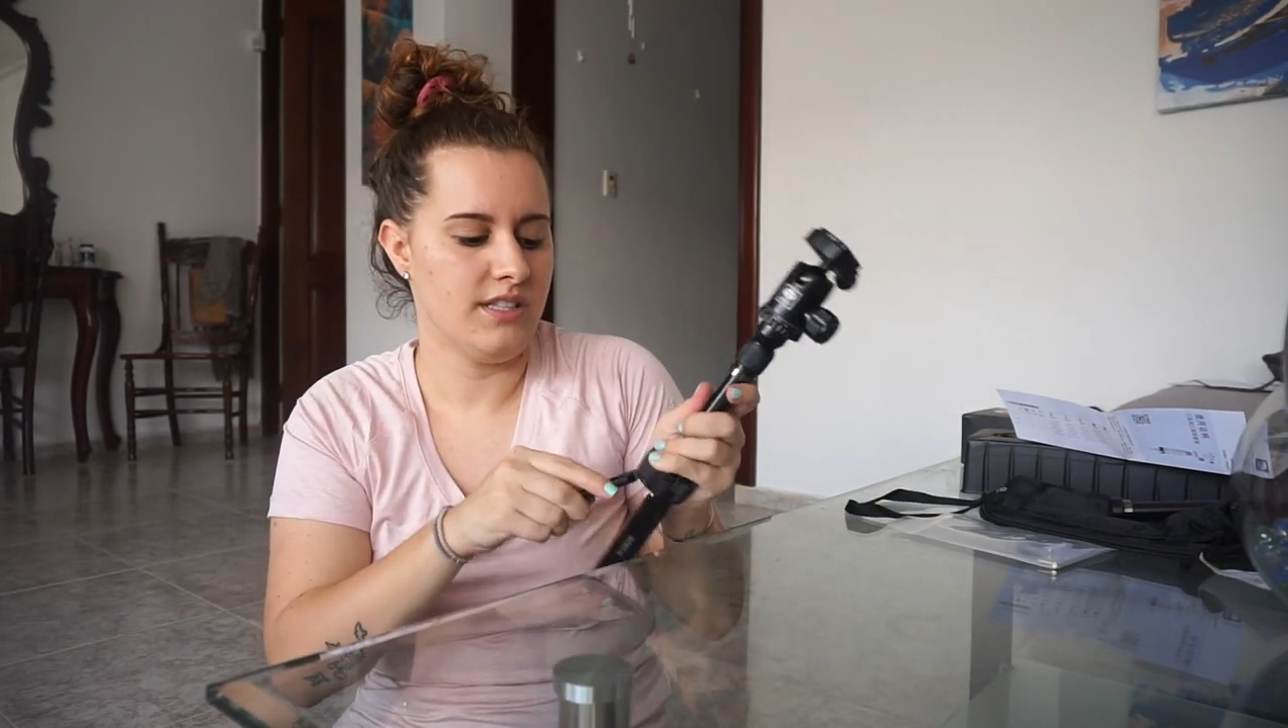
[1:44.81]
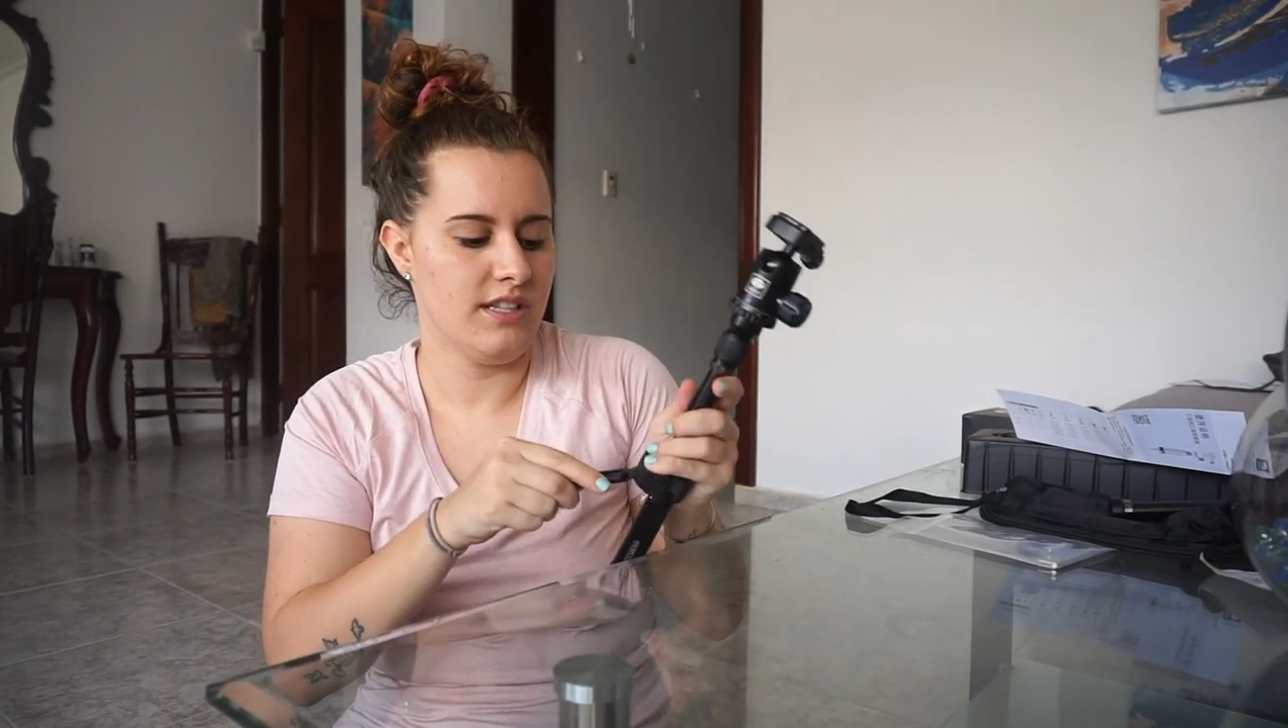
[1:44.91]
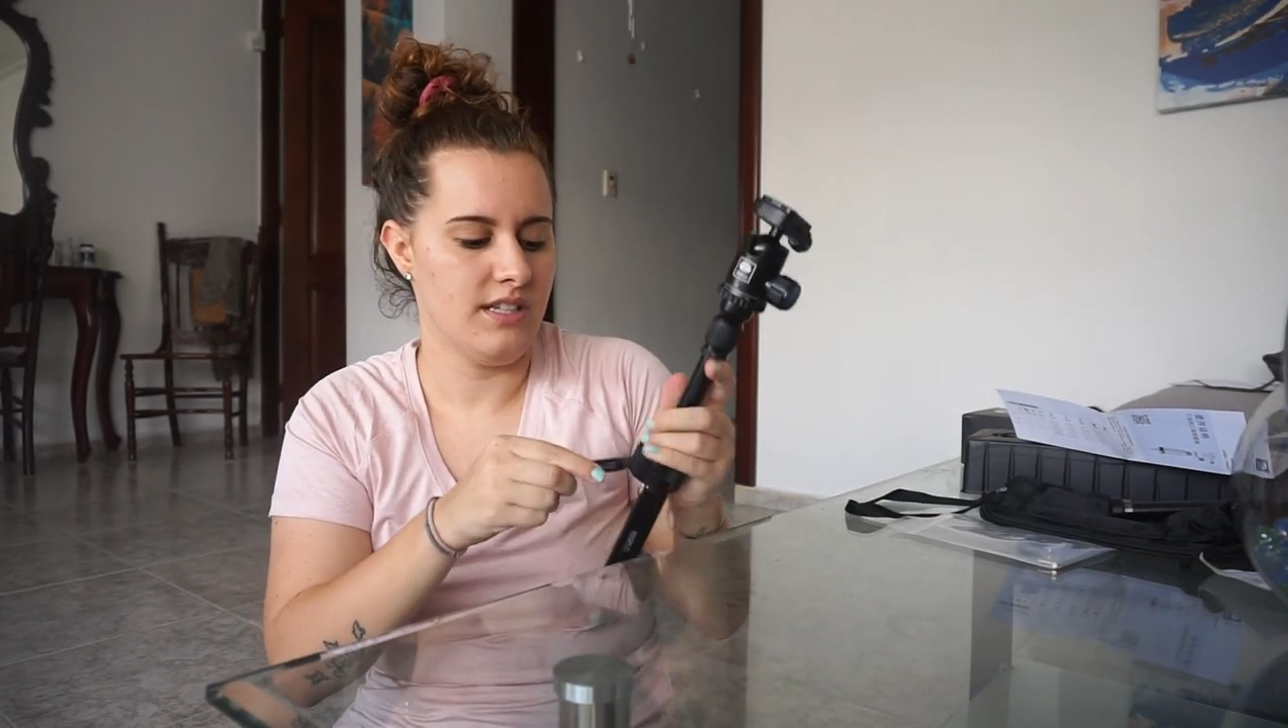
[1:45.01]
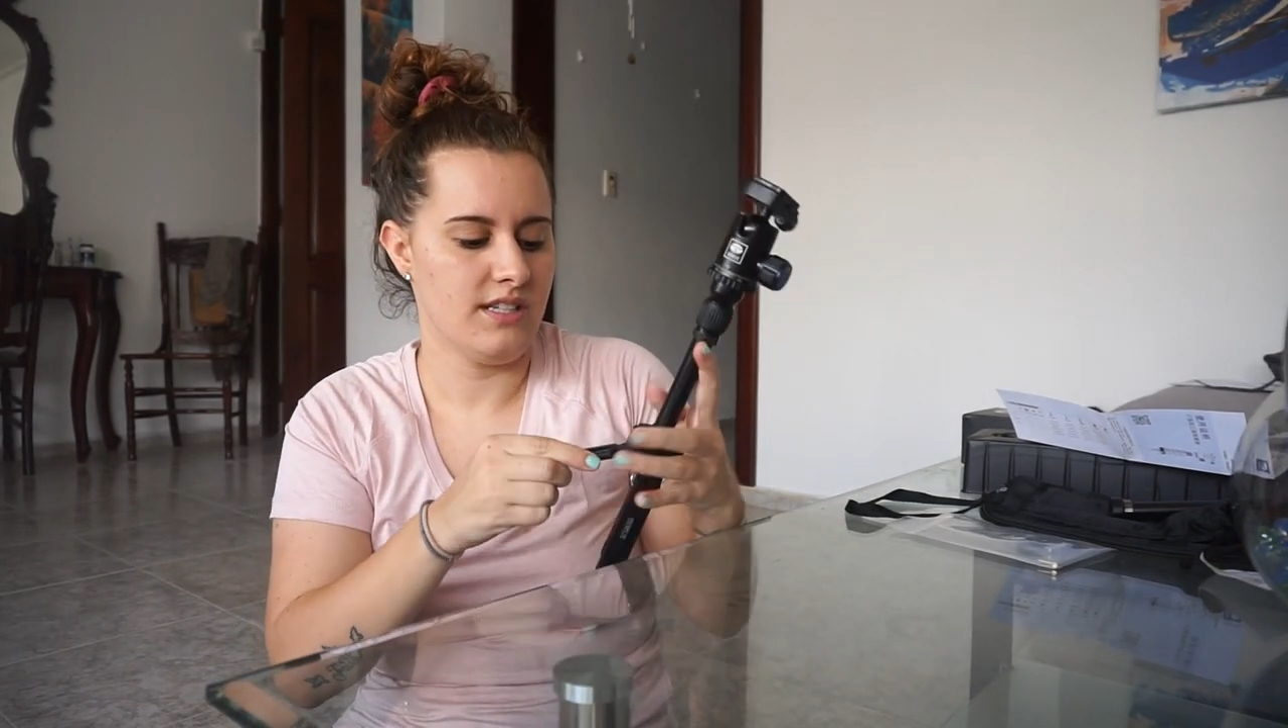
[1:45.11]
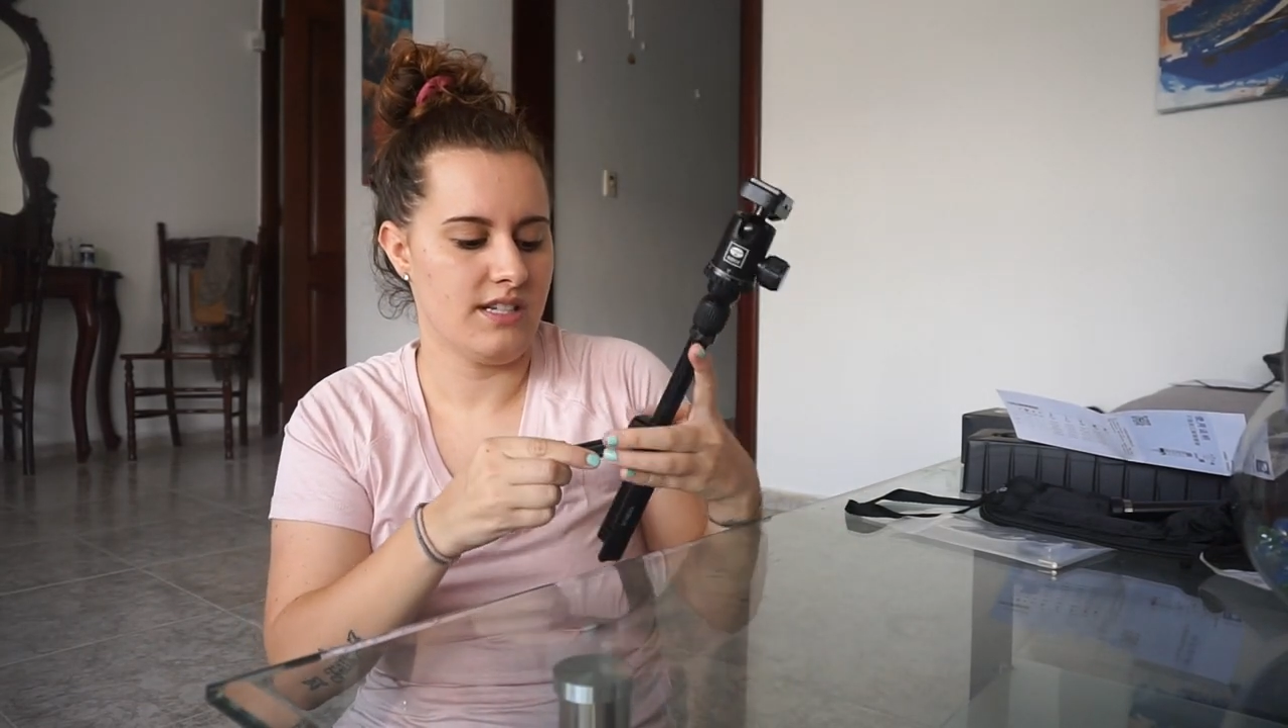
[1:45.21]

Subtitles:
these